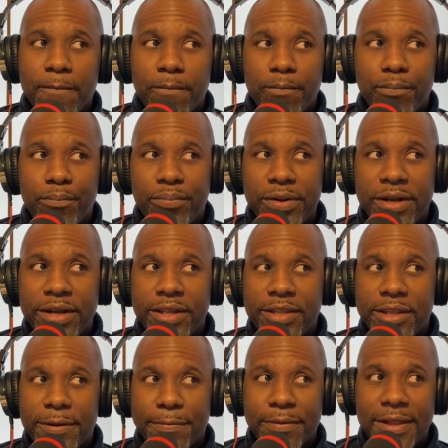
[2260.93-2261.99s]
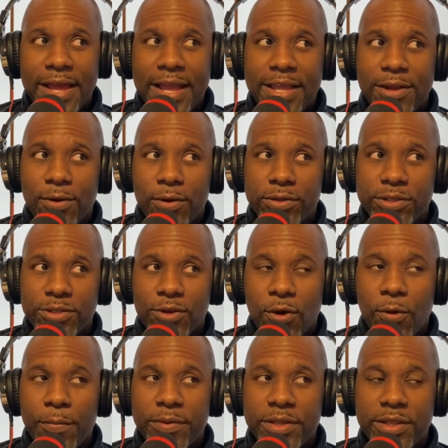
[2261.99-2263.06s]
But they're planning on just
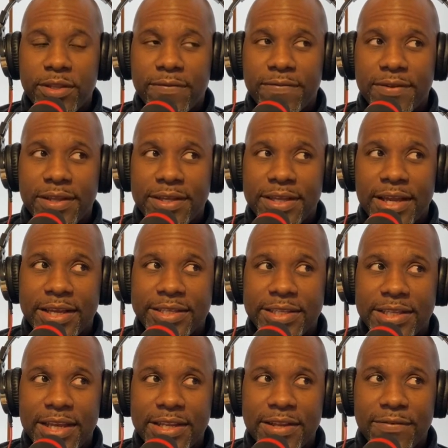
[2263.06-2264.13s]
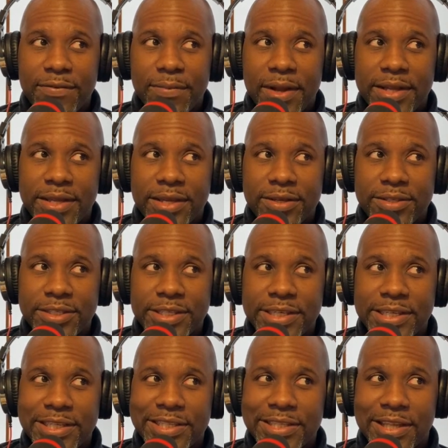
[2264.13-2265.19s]
opening the floodgates and letting everybody else
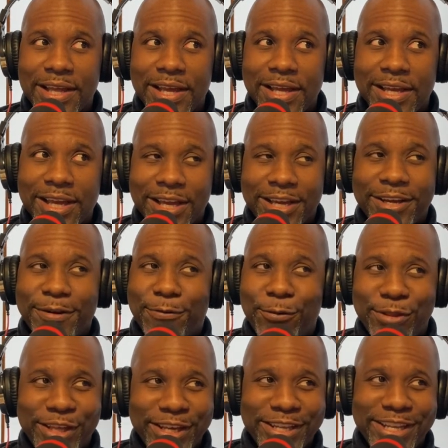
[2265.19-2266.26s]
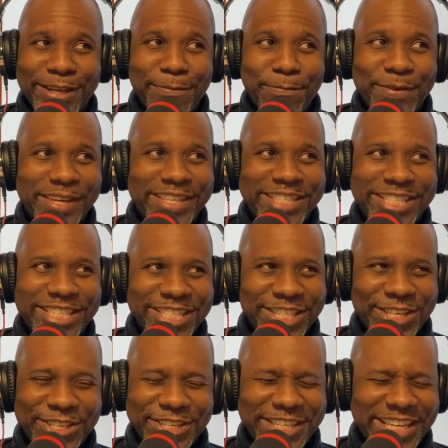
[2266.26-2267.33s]
in, like, for the Olympics.
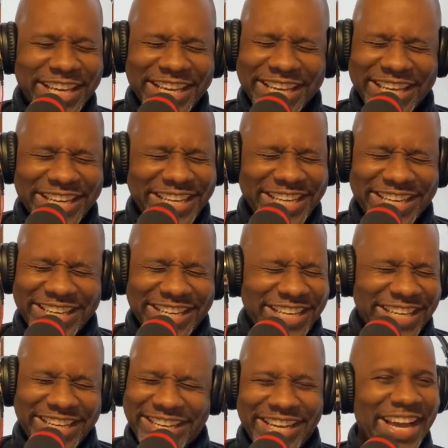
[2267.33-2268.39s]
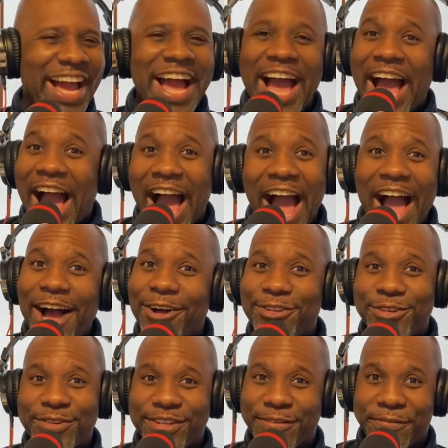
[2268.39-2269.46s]
So, like, I don't
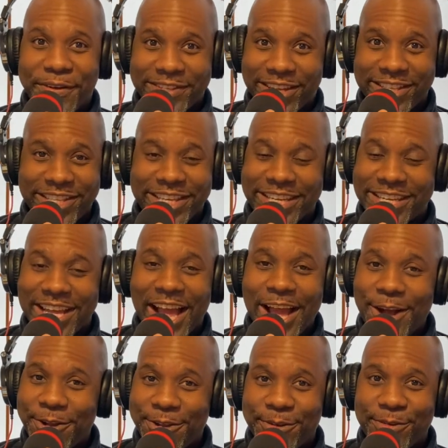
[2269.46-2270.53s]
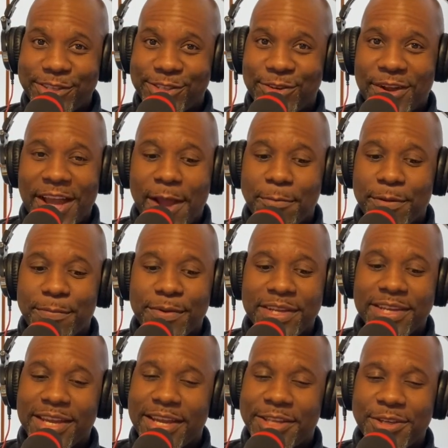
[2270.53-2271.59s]
know what the fuck they thinking. I don't know what's gonna happen. But
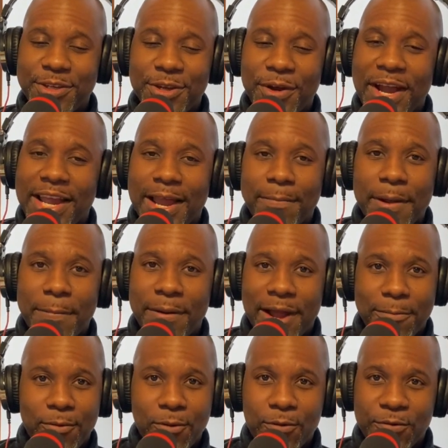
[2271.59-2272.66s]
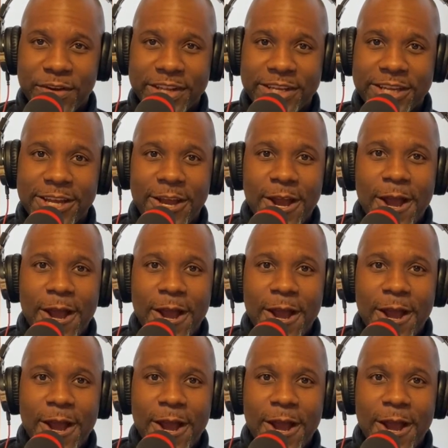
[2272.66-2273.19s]
again, you know, I got my popcorn ready.